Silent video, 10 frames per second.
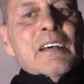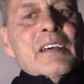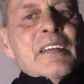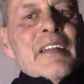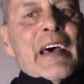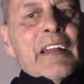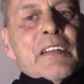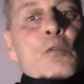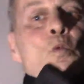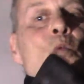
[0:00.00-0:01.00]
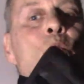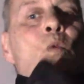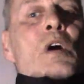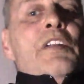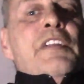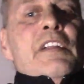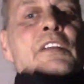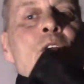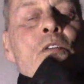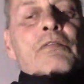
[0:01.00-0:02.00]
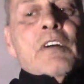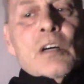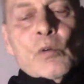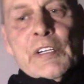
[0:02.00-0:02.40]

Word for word: that wanting to go forward.